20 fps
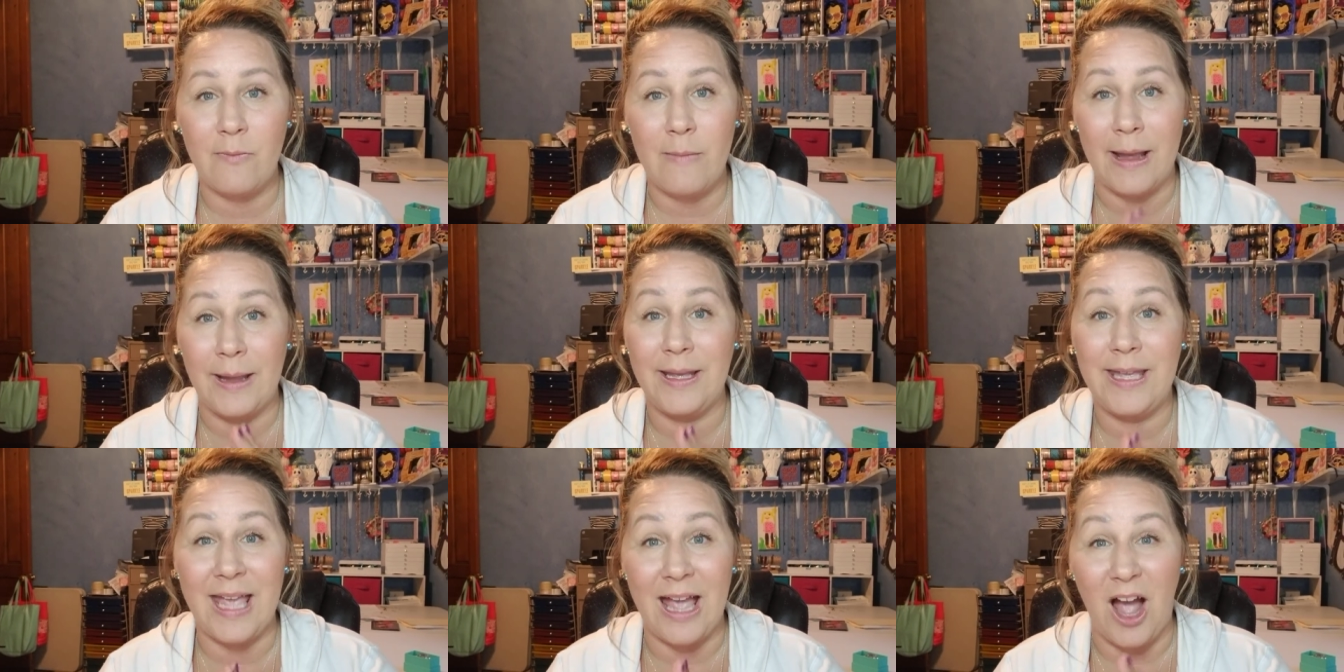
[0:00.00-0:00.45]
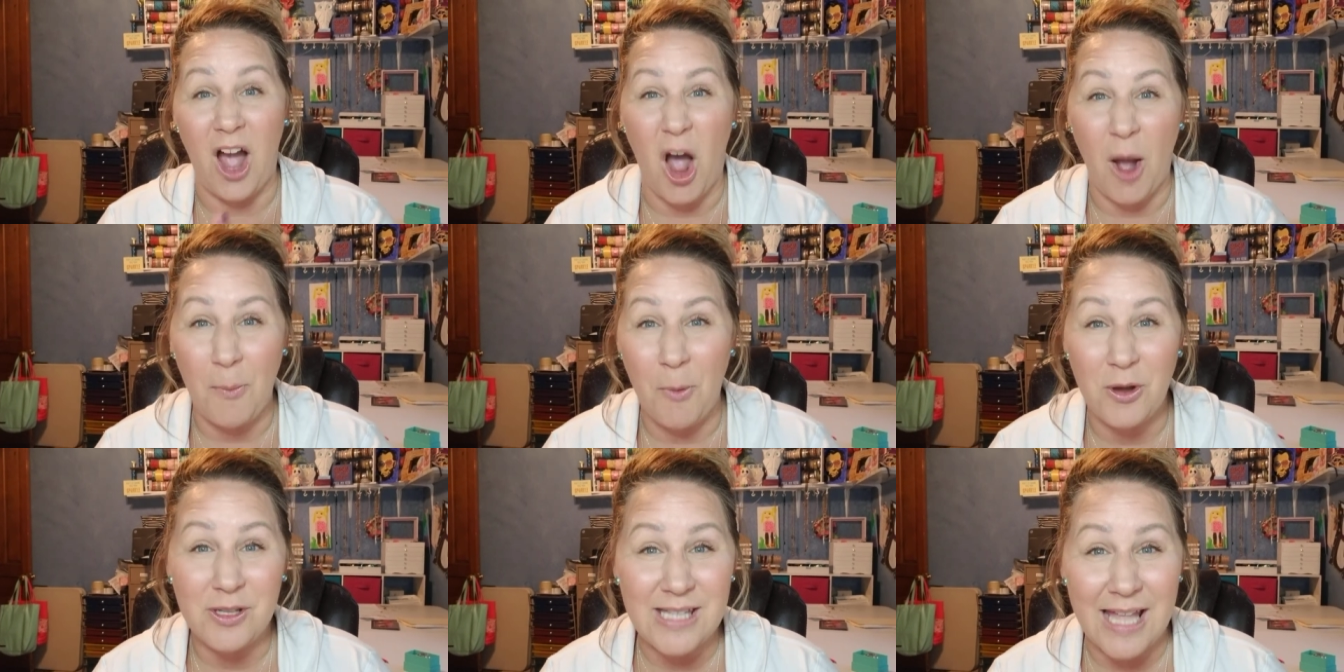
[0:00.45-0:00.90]
I get
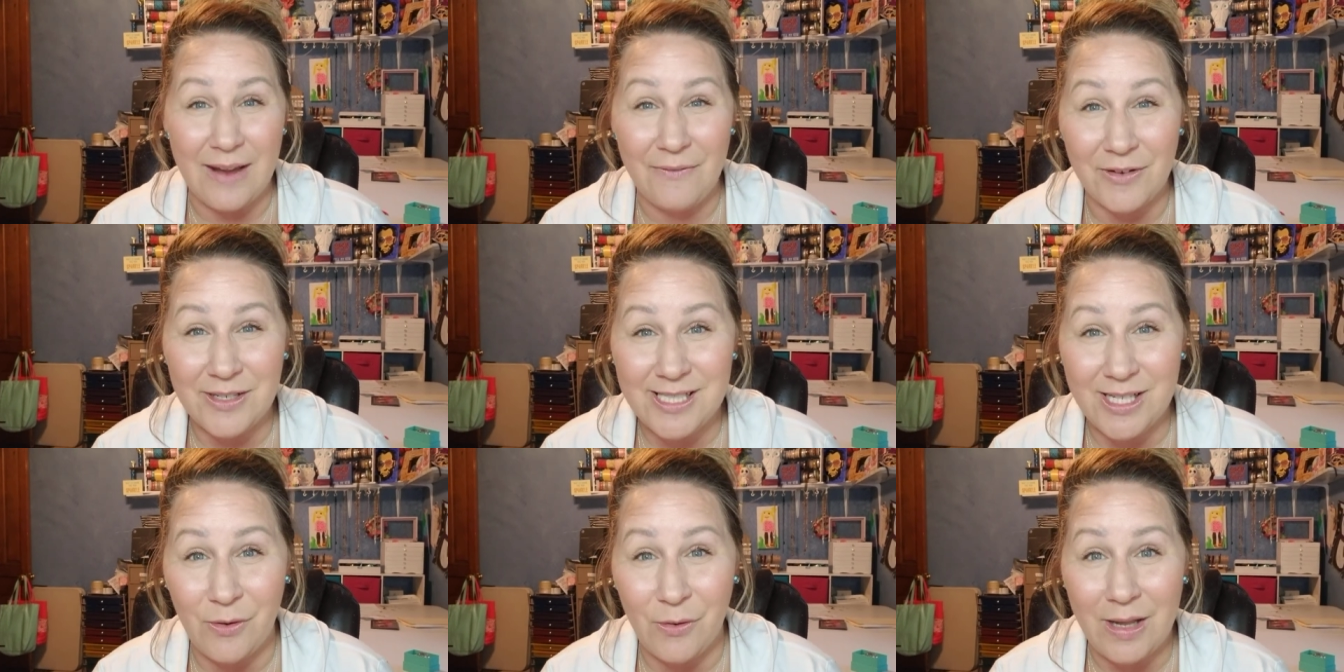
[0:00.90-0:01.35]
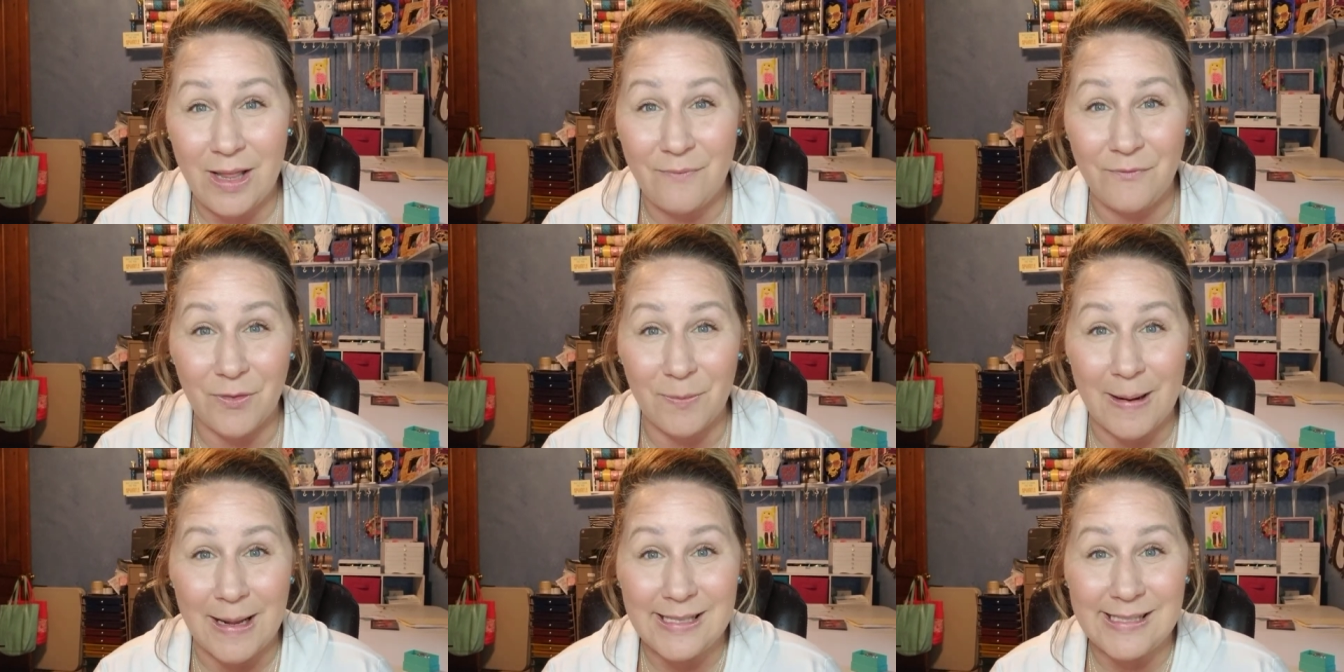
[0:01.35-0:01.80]
almost every single one of them
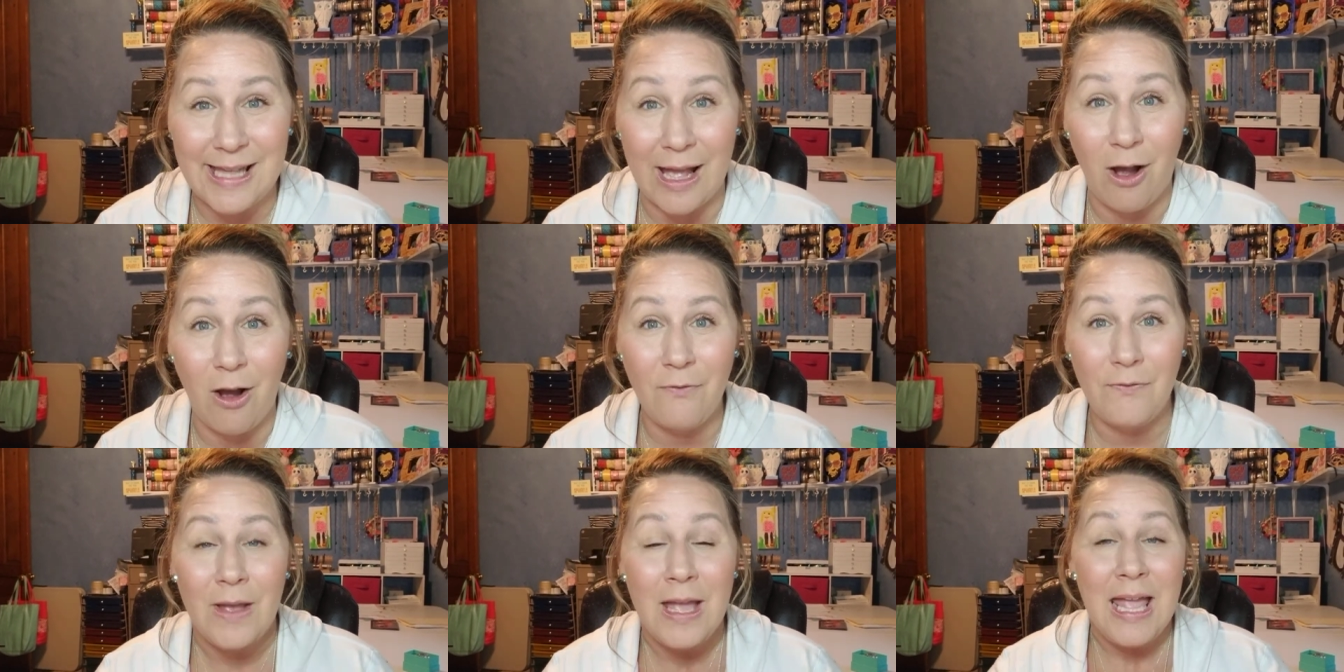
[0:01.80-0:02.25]
for myself,